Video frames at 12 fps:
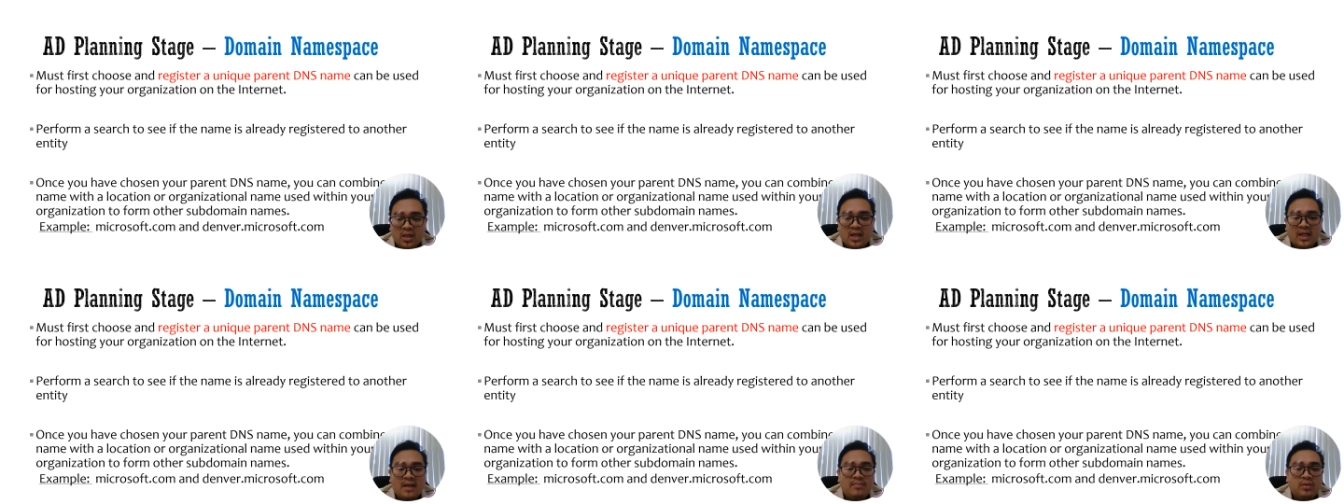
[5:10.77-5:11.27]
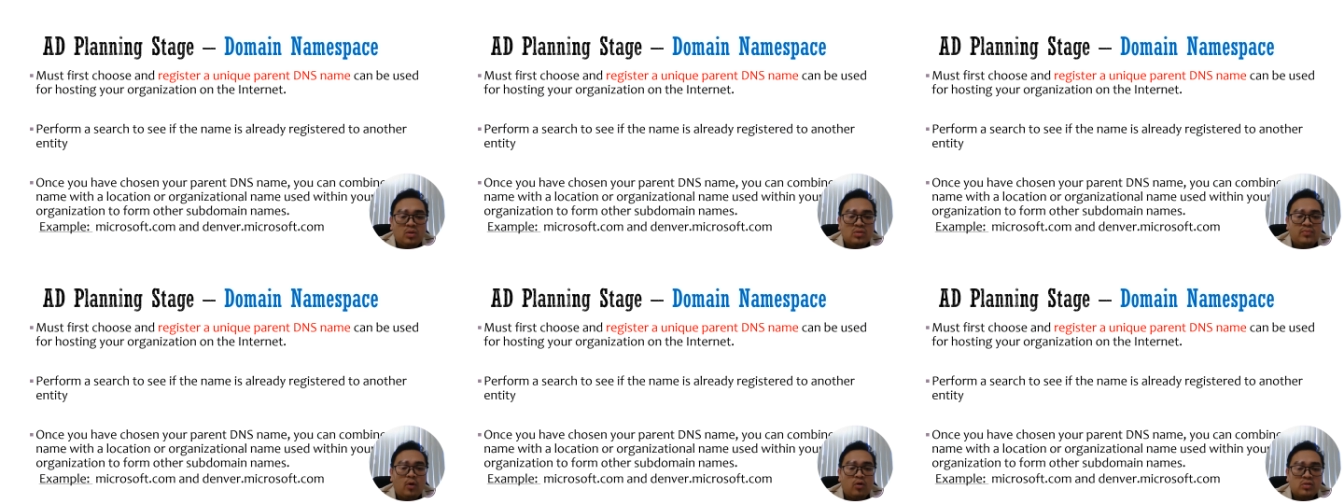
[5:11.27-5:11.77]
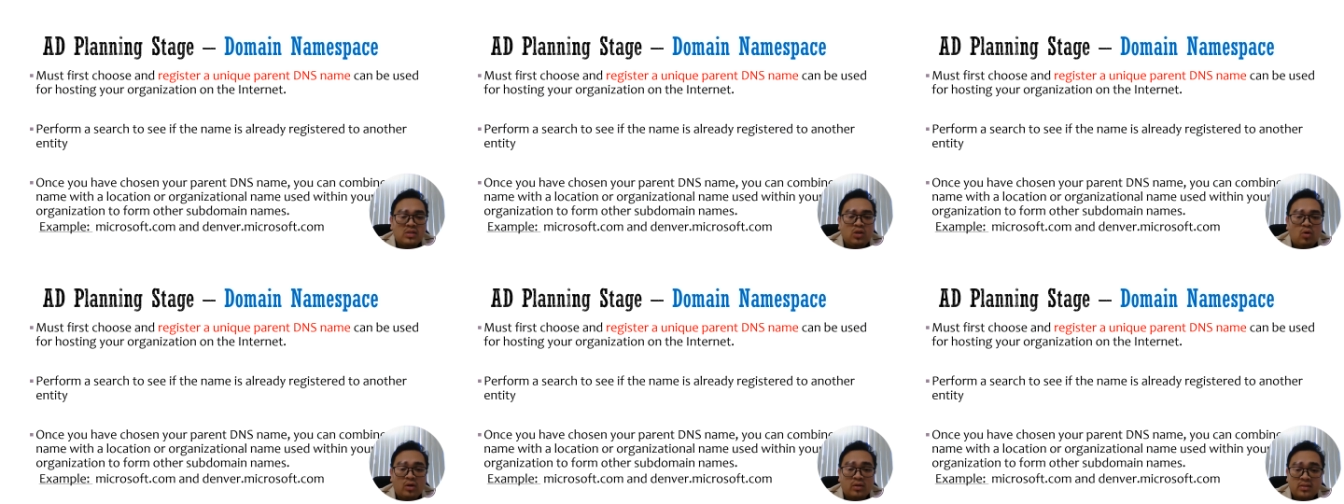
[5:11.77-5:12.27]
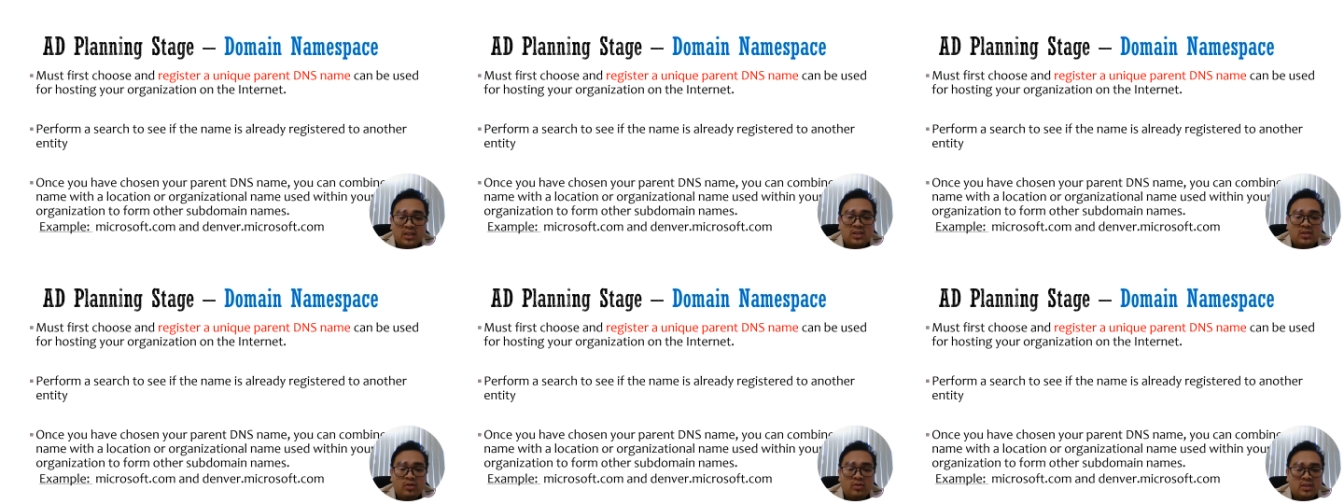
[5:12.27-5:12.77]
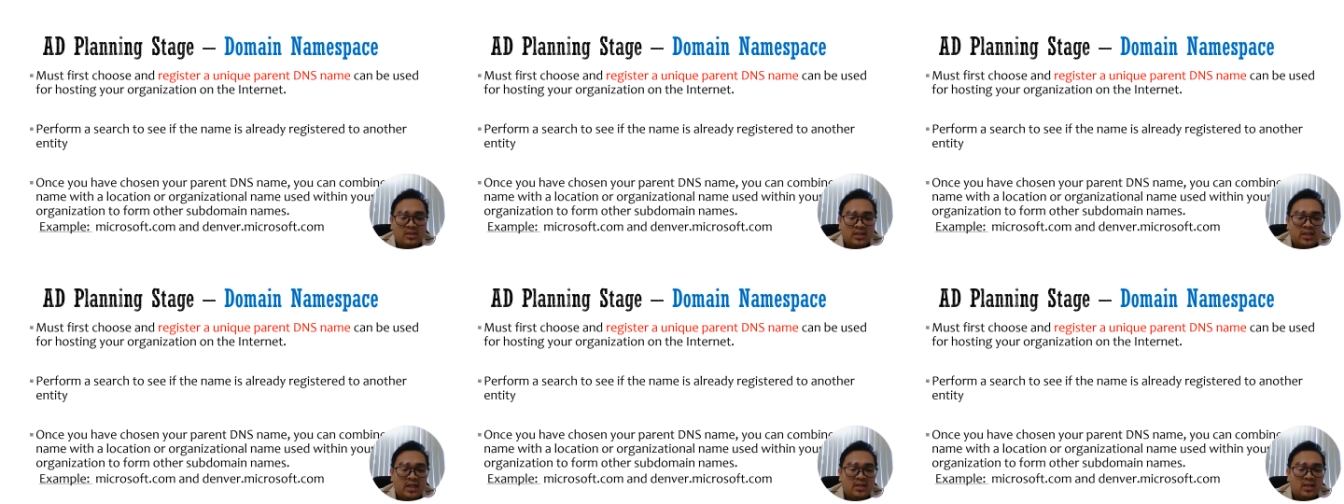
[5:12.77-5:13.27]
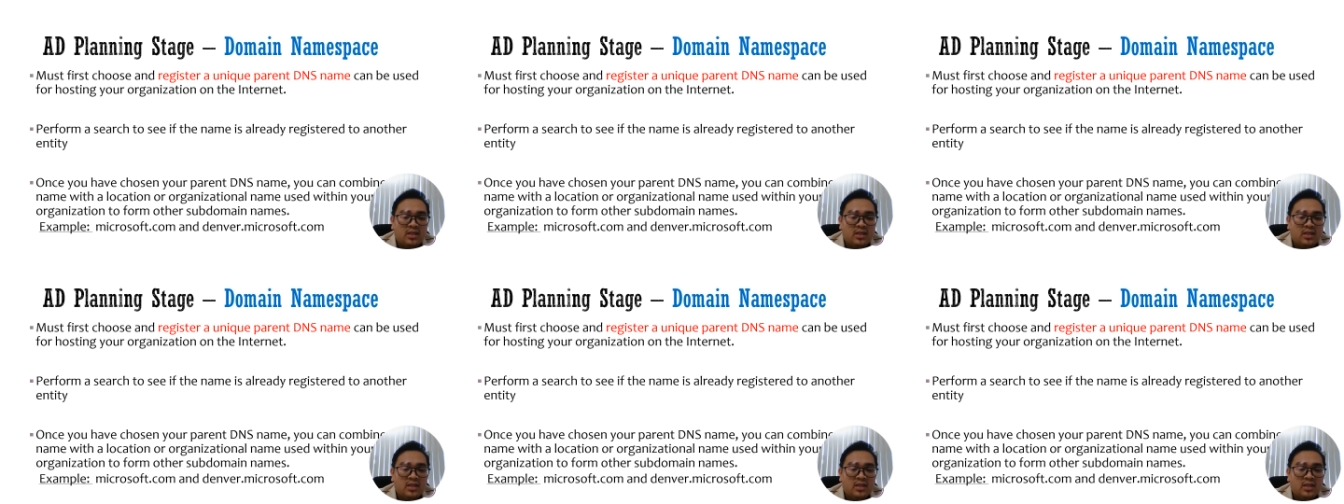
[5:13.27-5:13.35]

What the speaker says: can be used for hosting your organization on the internet.